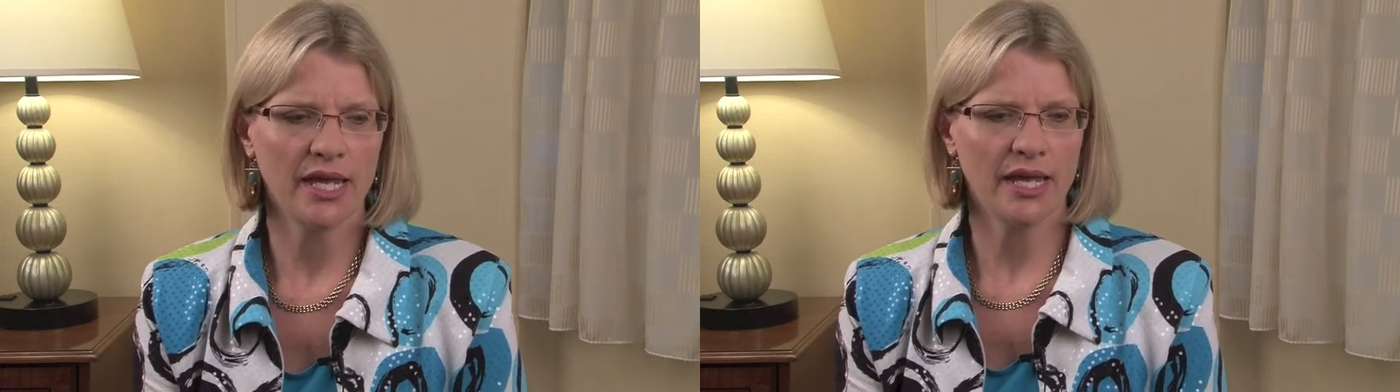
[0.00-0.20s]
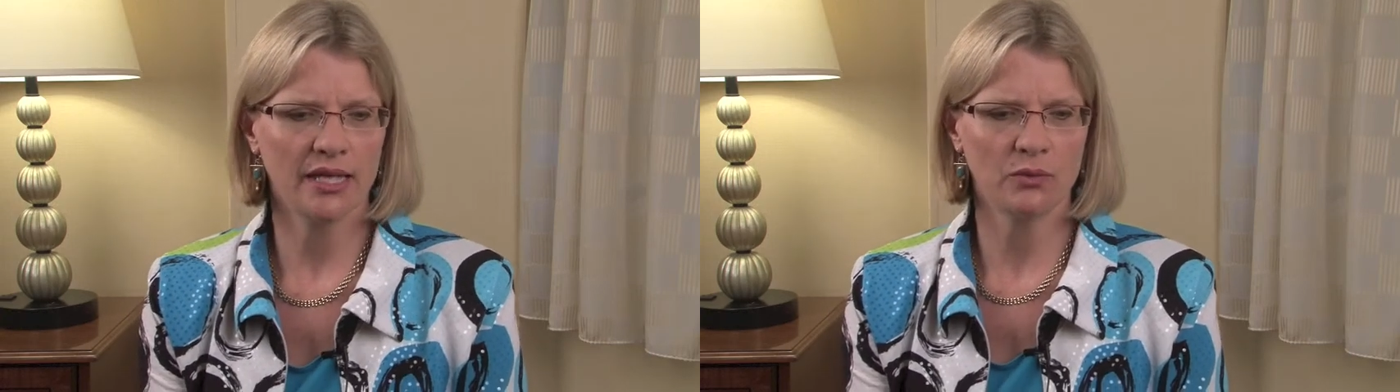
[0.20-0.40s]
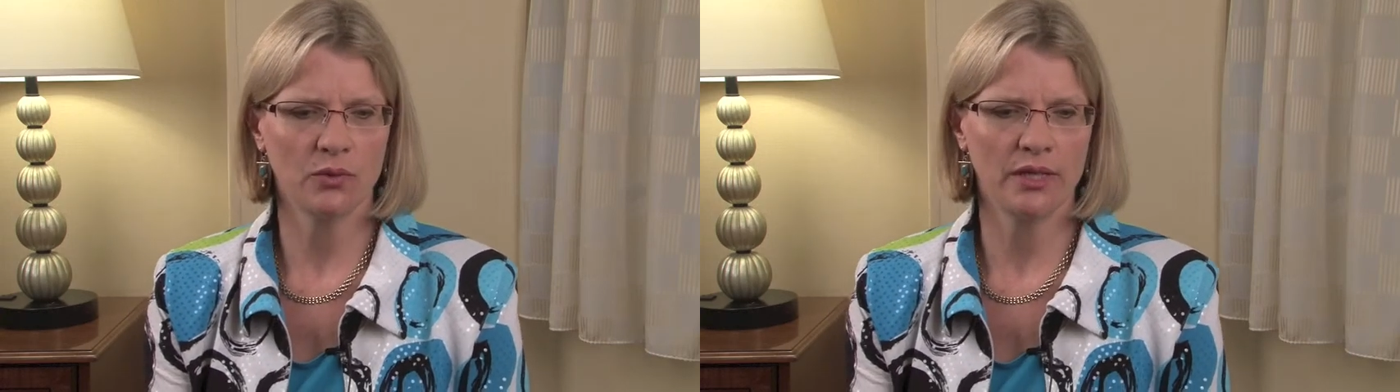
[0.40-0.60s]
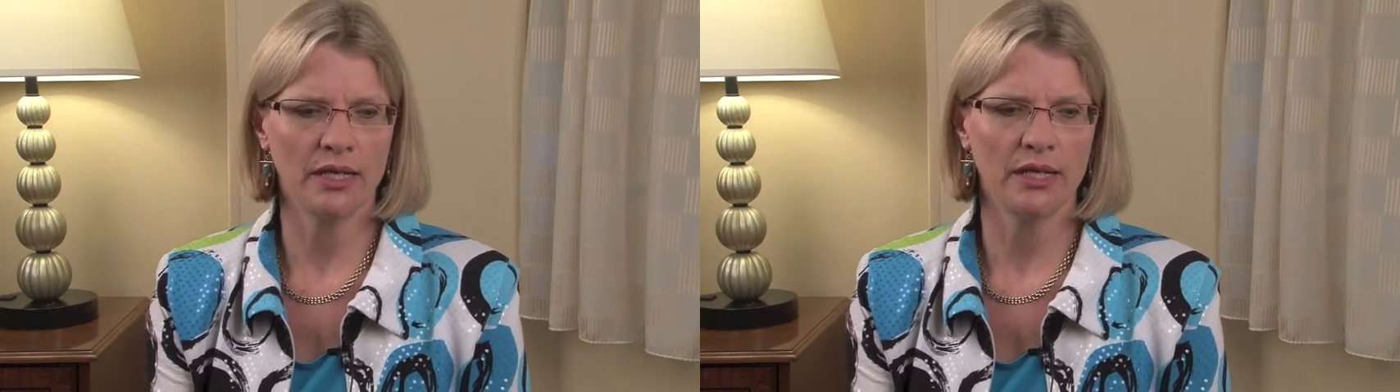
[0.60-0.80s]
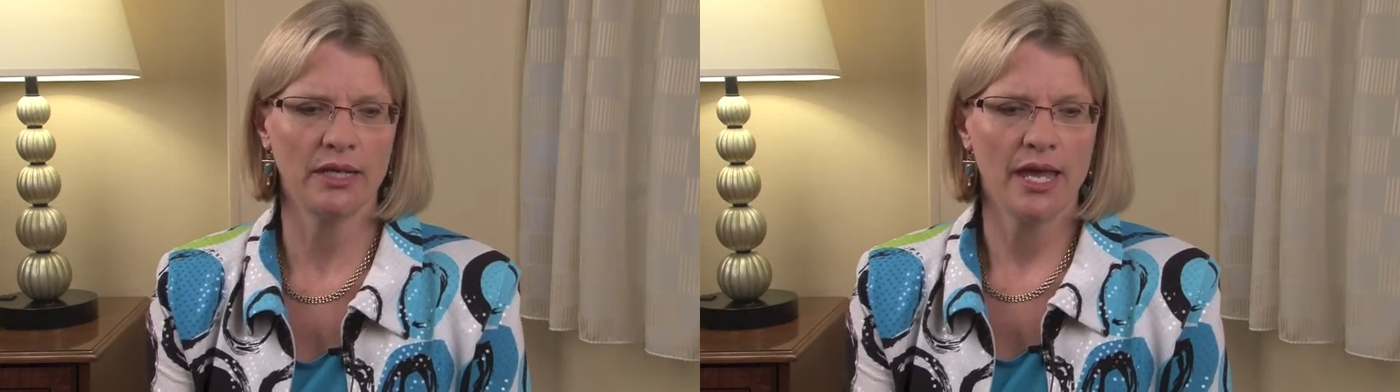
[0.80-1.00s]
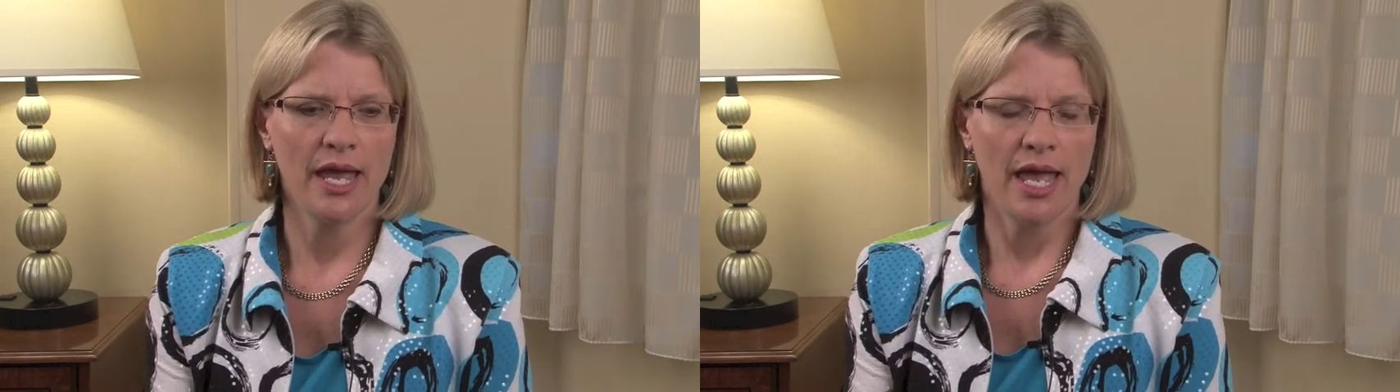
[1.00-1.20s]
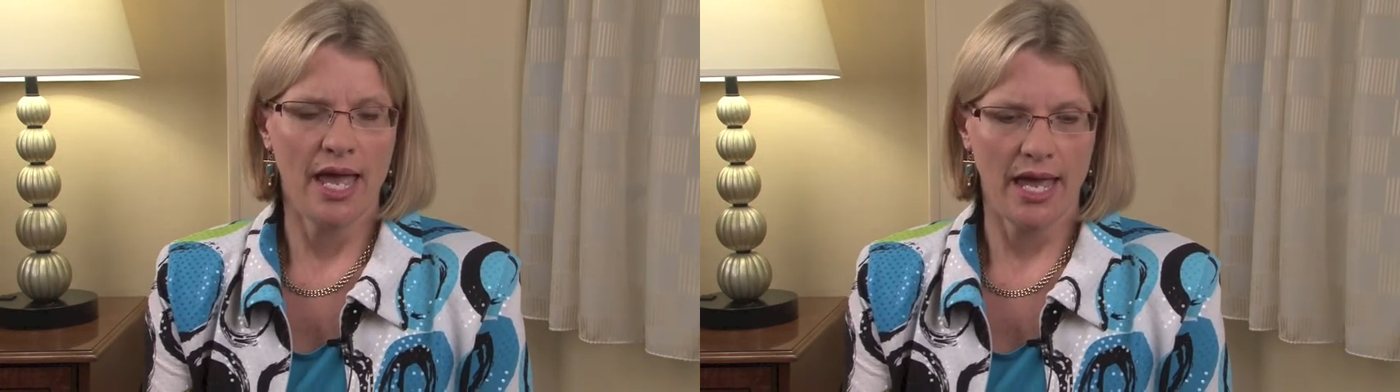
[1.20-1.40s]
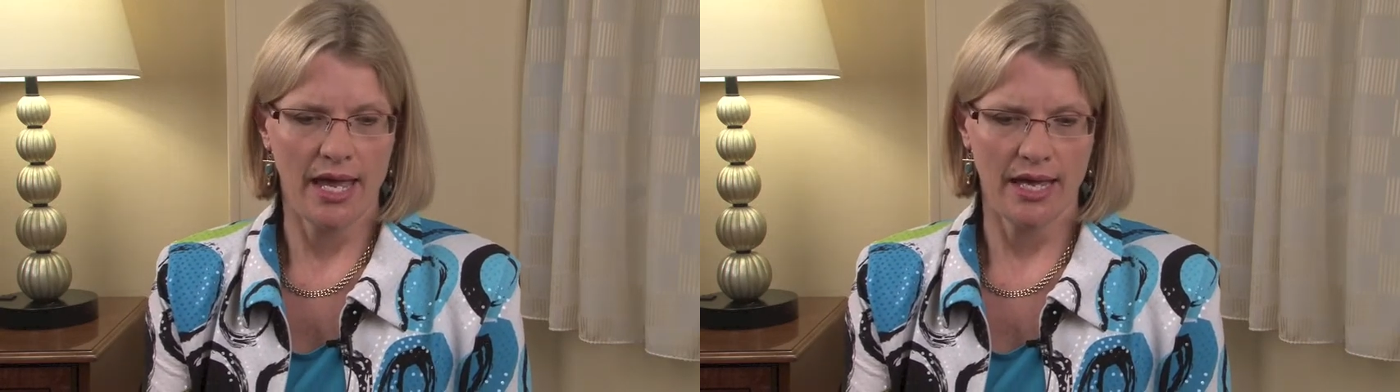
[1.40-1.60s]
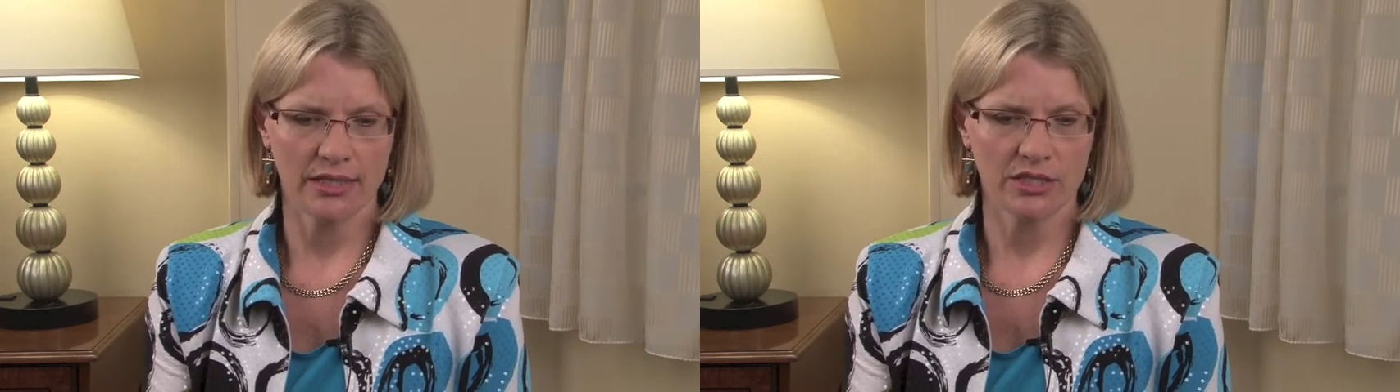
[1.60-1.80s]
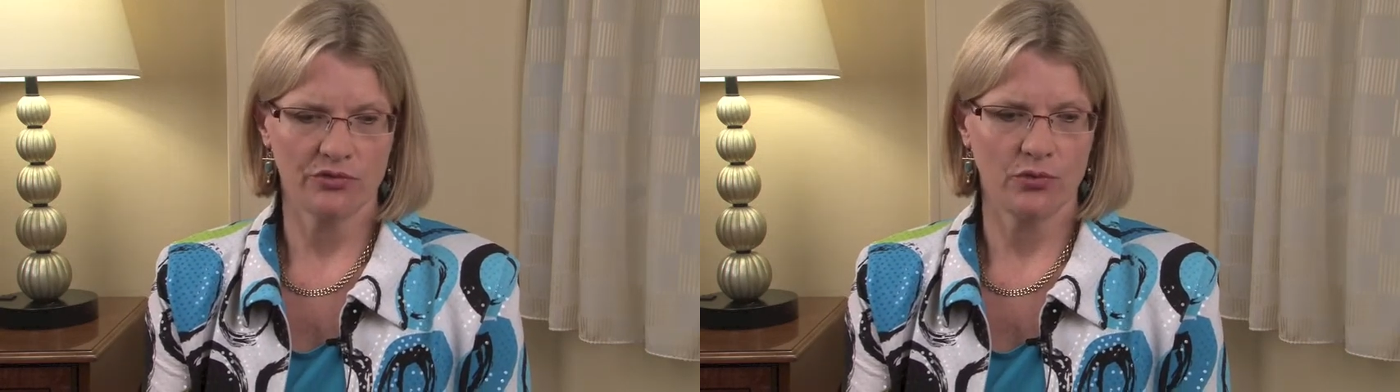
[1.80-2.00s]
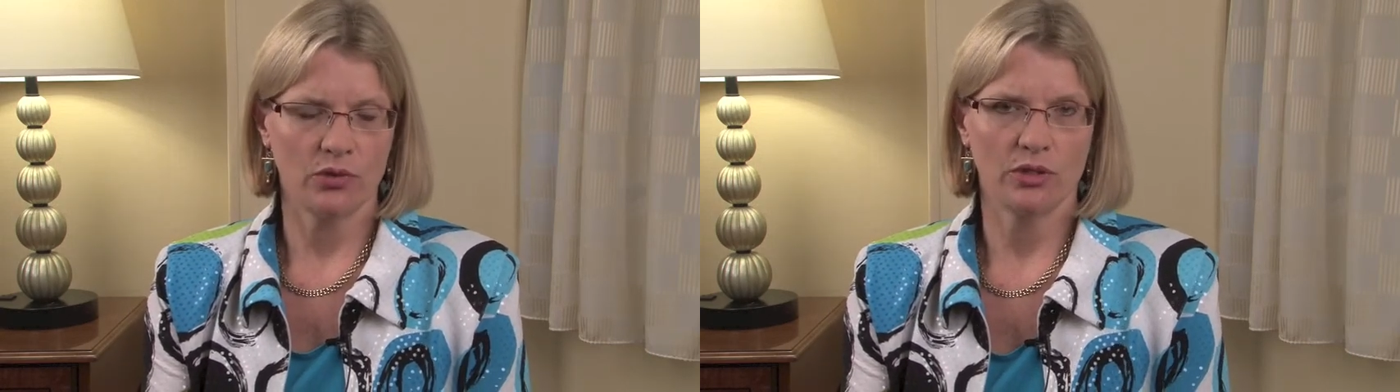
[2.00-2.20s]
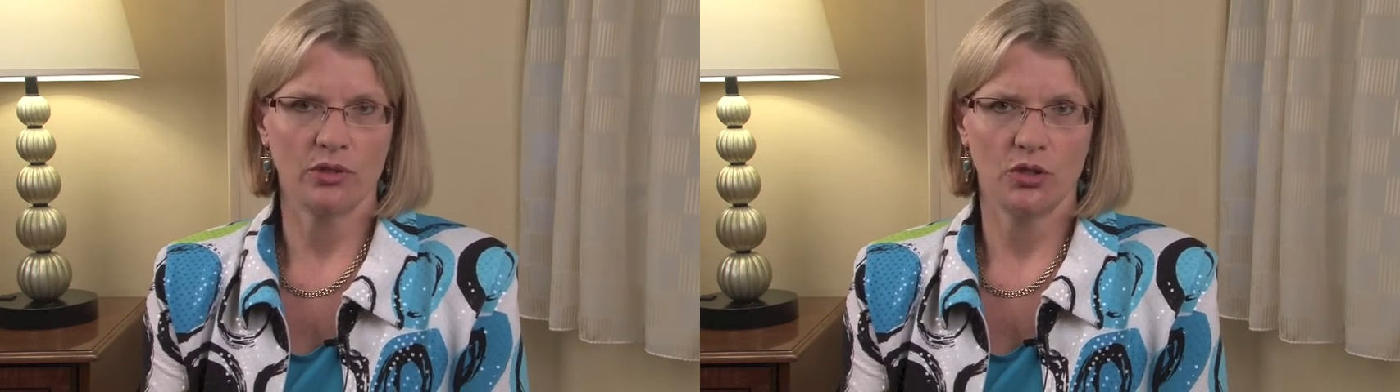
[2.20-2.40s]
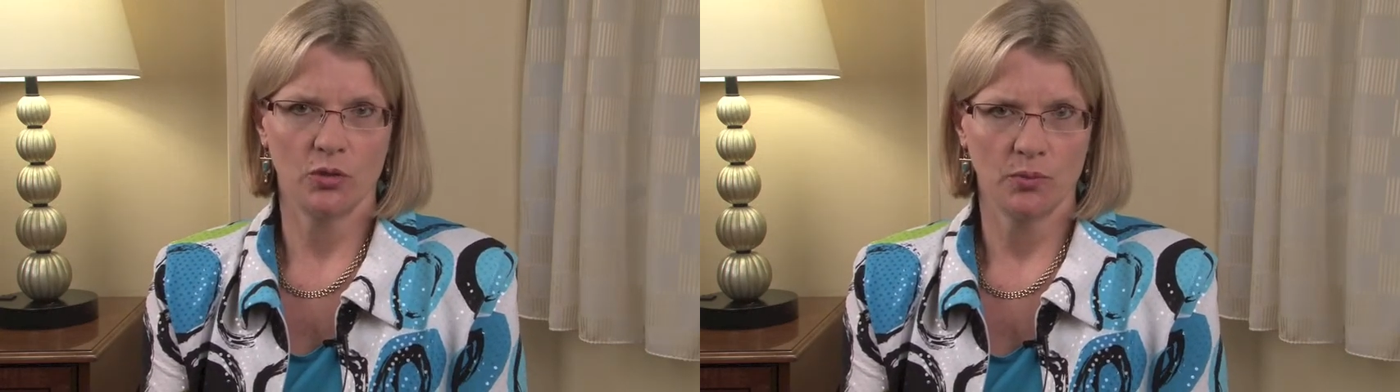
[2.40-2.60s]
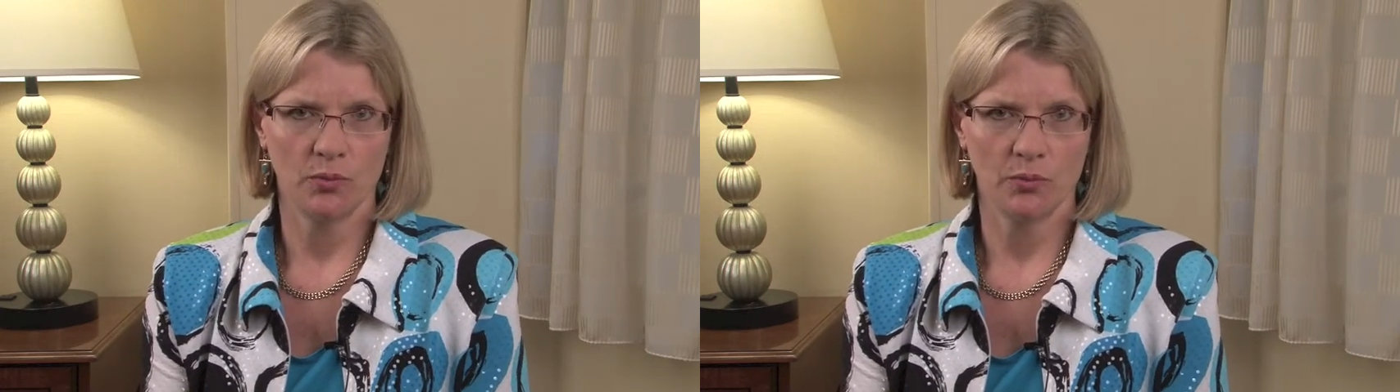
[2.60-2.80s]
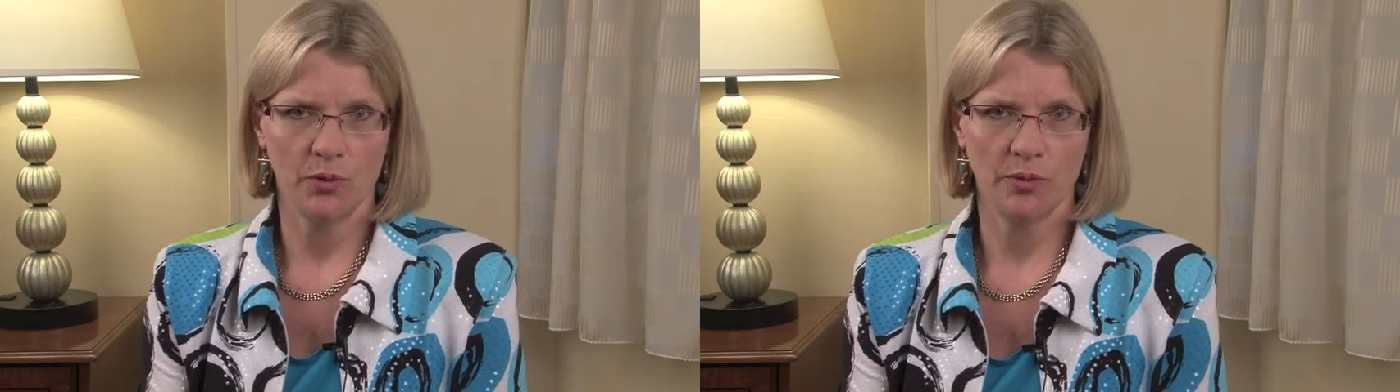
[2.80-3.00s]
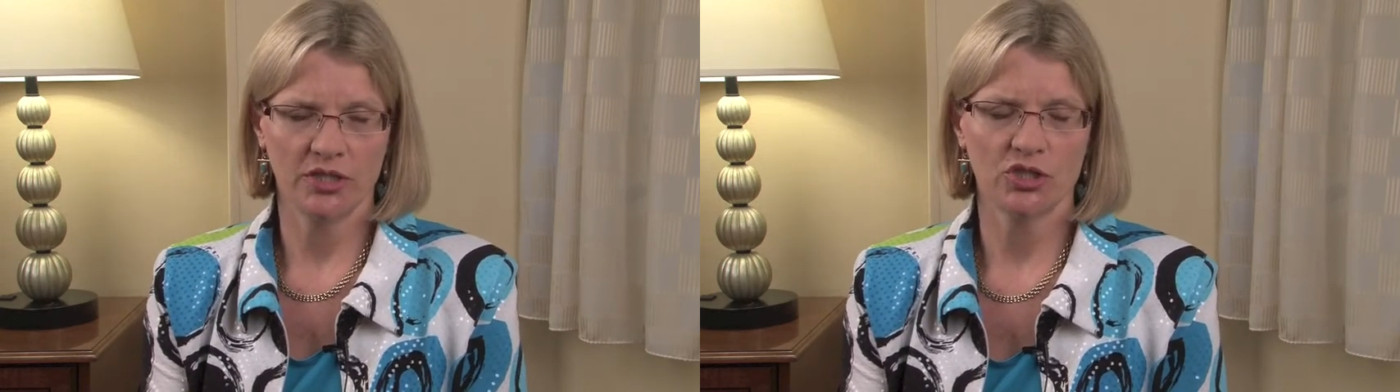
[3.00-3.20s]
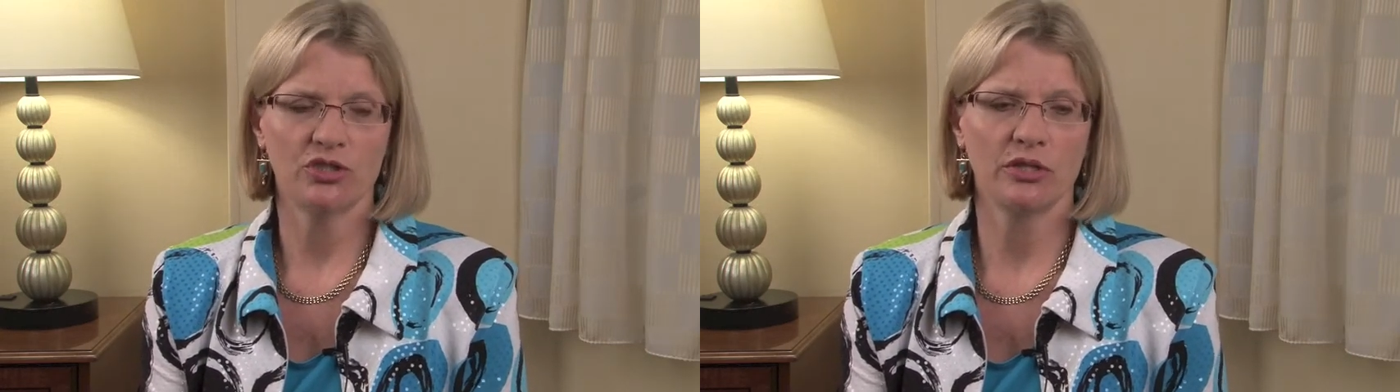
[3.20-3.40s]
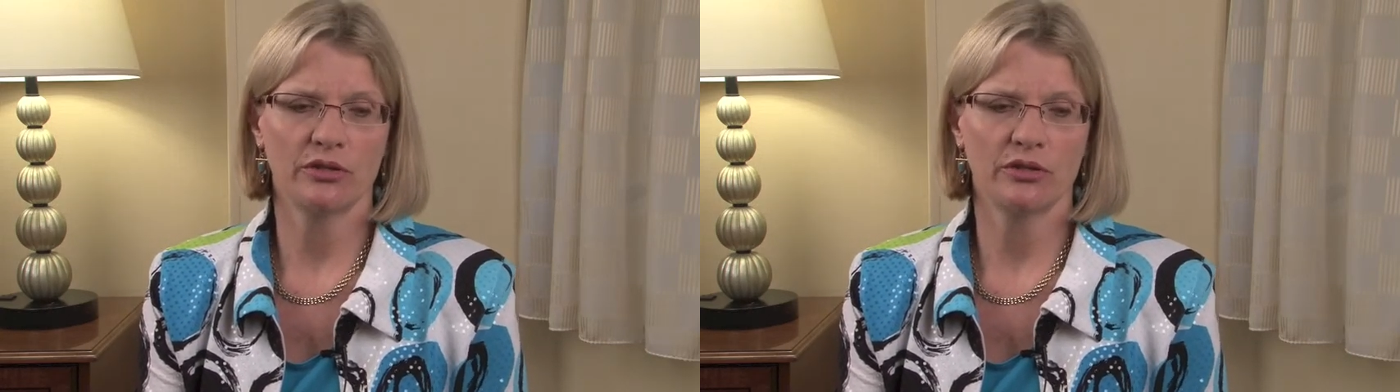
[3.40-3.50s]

And we asked for, you know, permission.